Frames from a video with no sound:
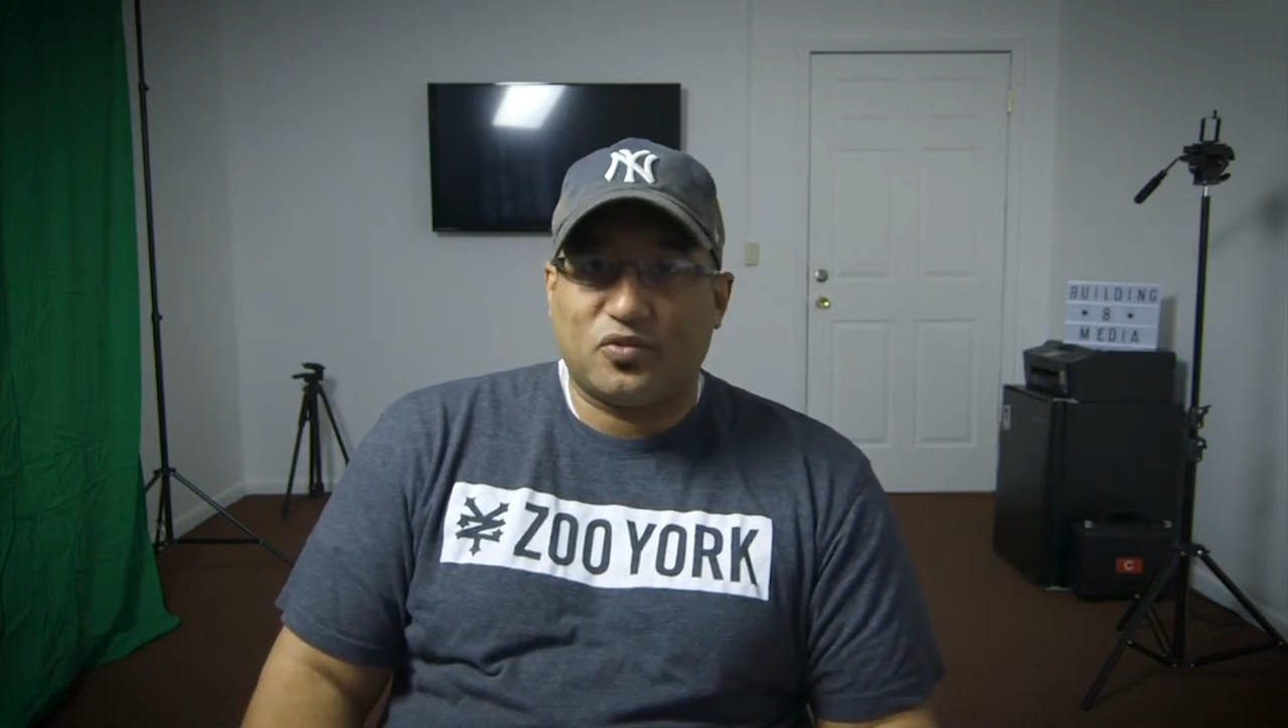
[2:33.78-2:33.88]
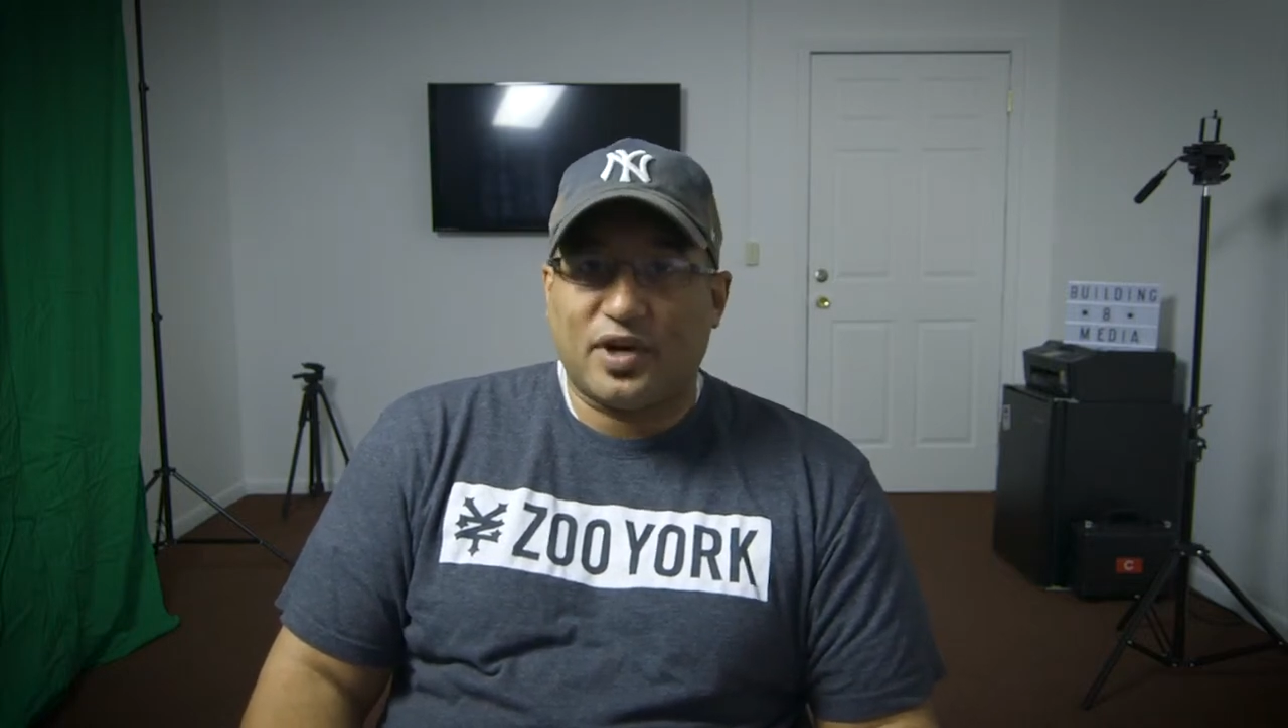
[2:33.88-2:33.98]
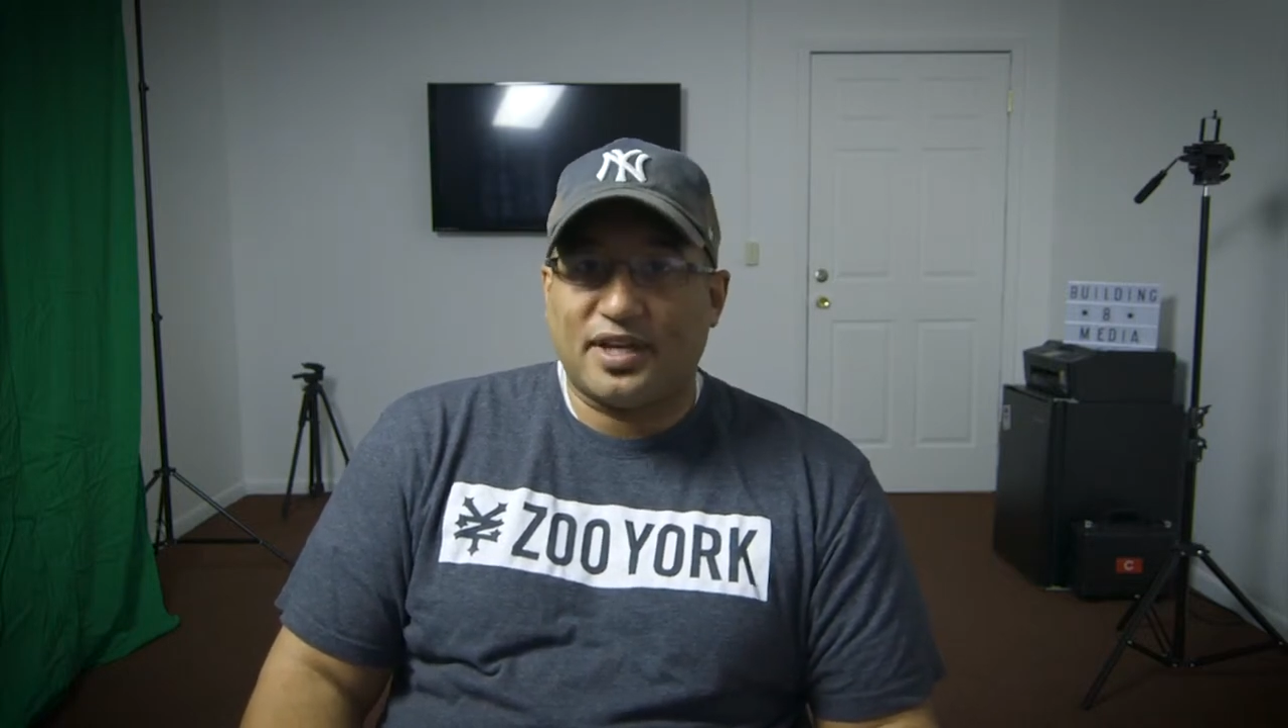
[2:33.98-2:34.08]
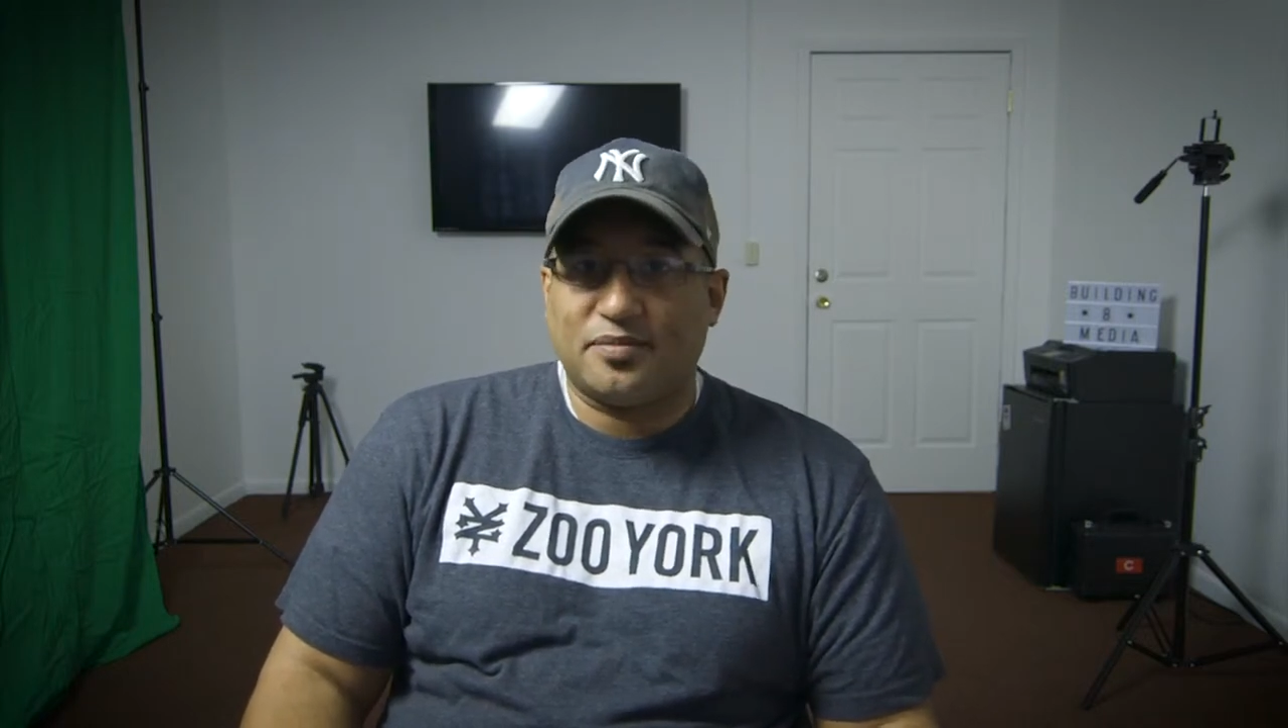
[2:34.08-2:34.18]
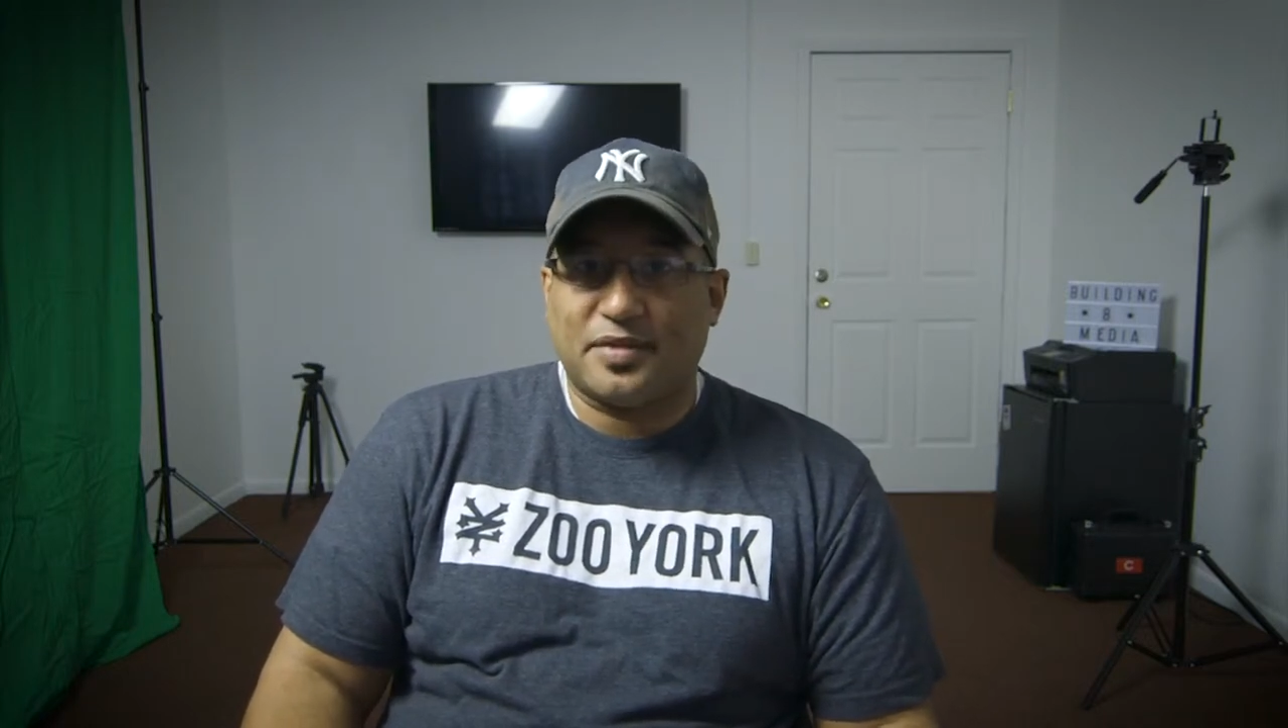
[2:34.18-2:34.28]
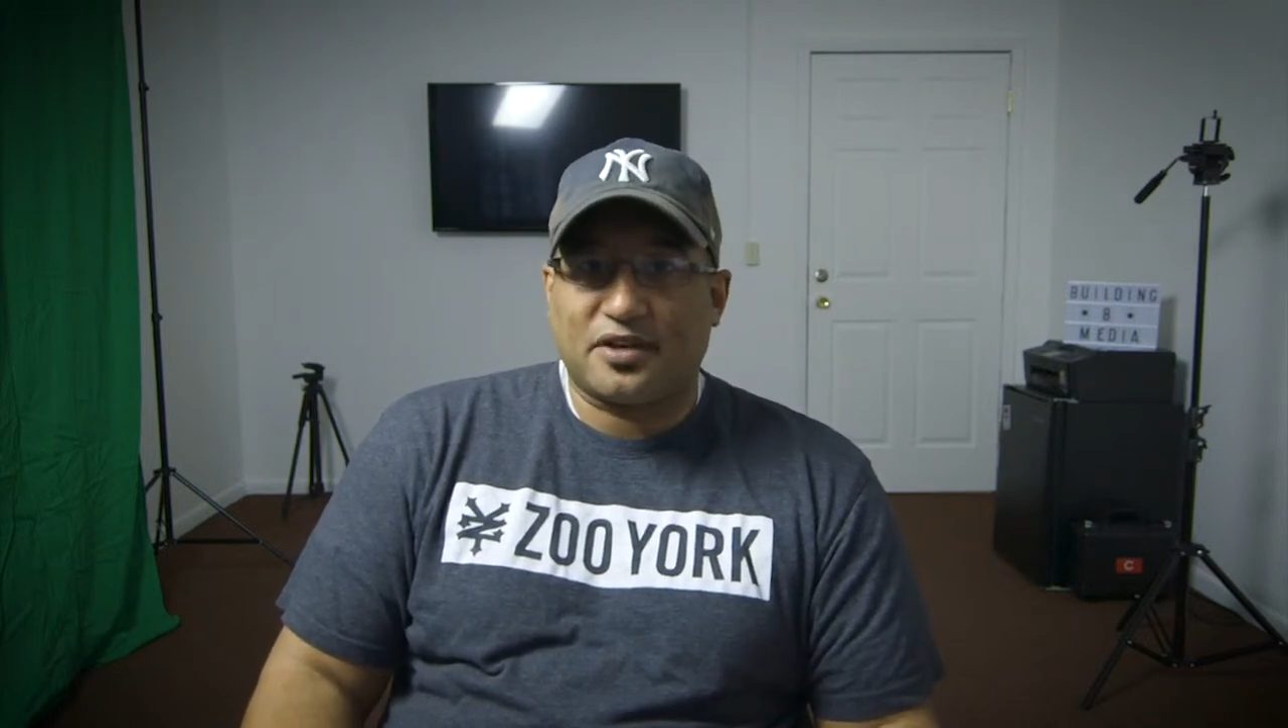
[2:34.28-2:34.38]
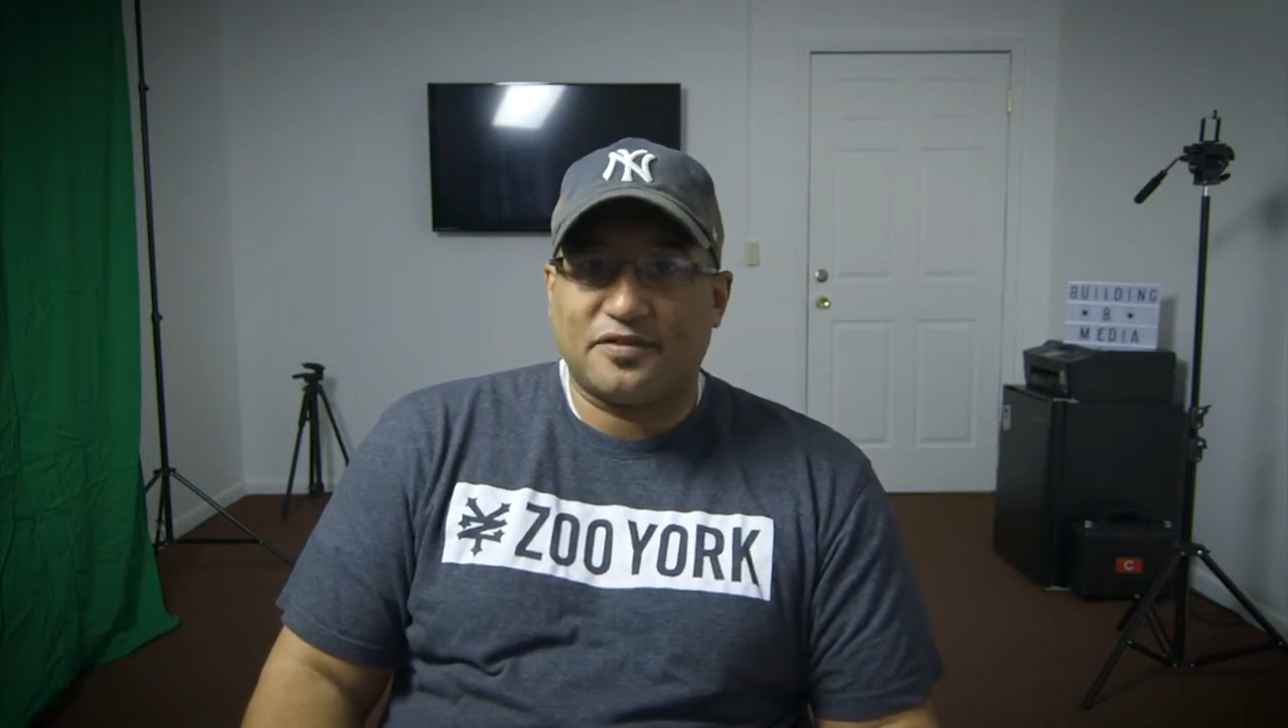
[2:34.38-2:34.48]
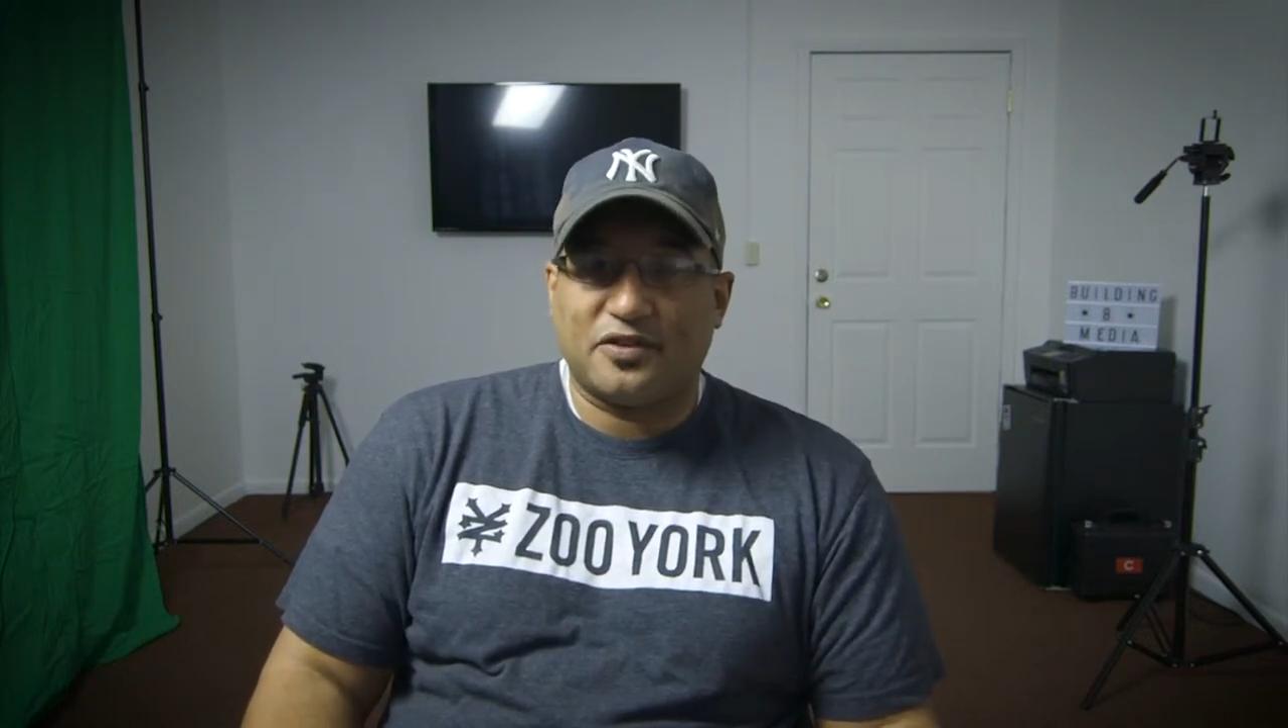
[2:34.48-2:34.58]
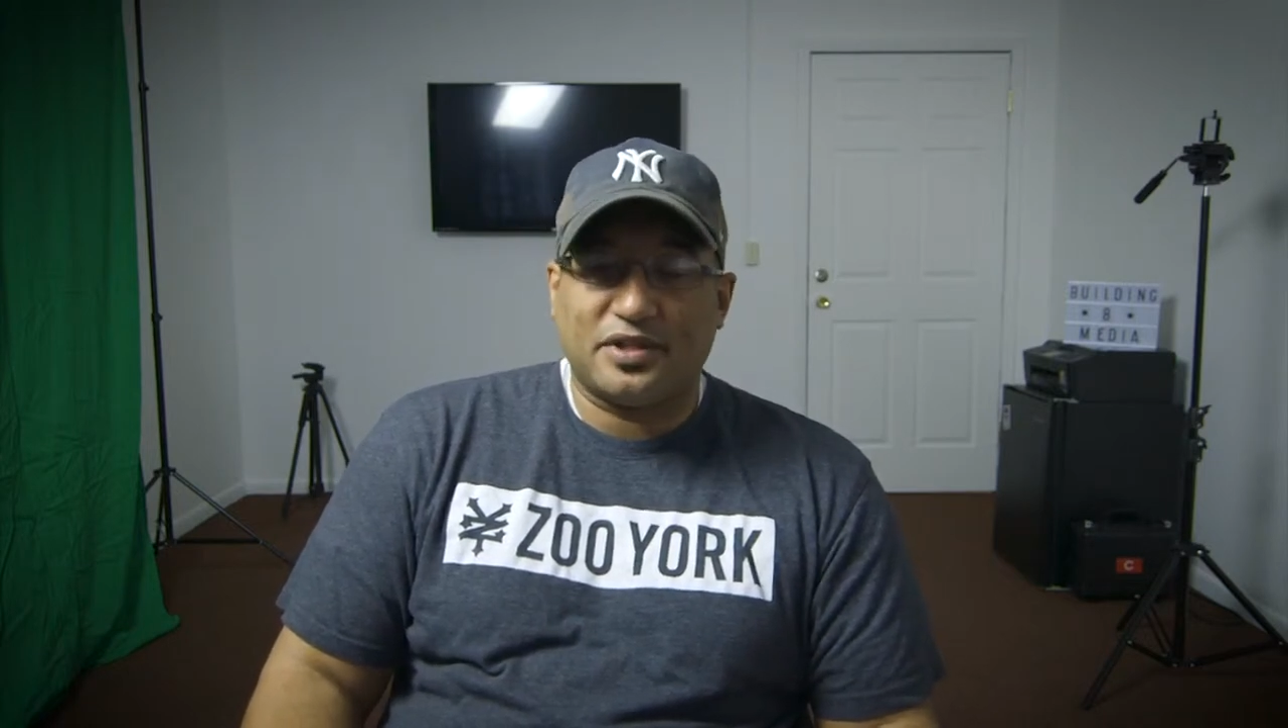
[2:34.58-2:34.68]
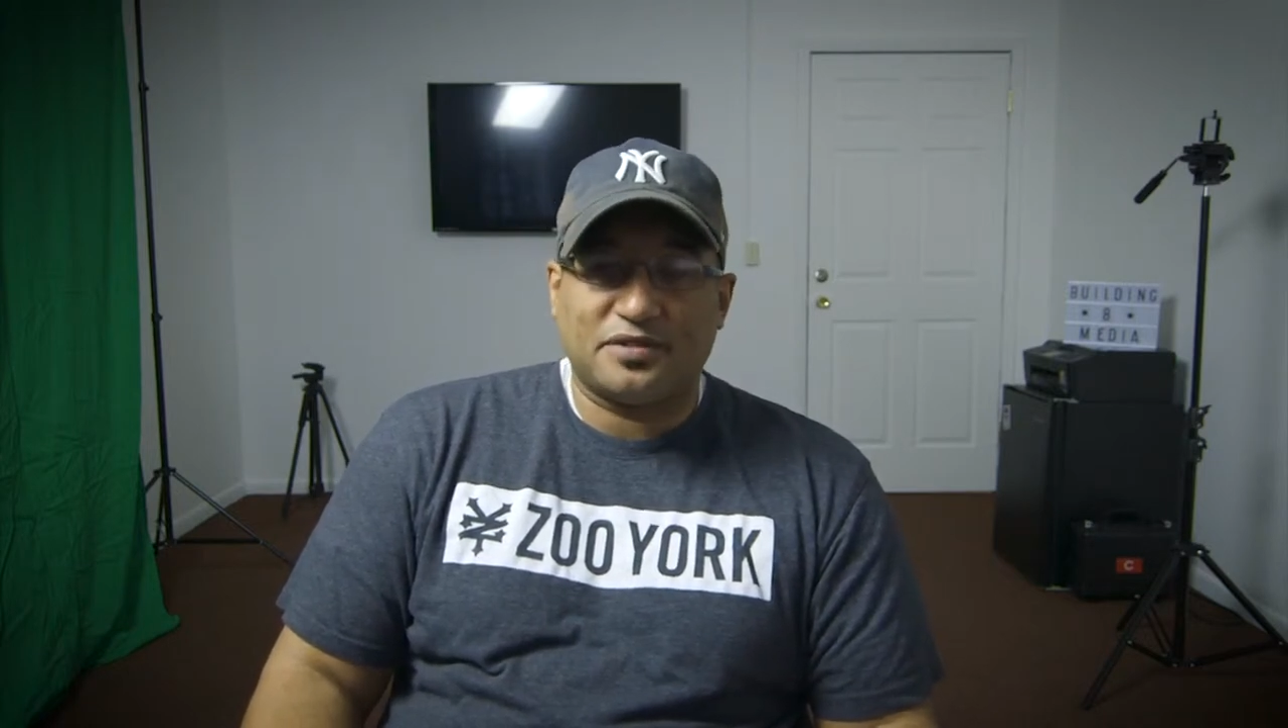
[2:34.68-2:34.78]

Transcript: random microphone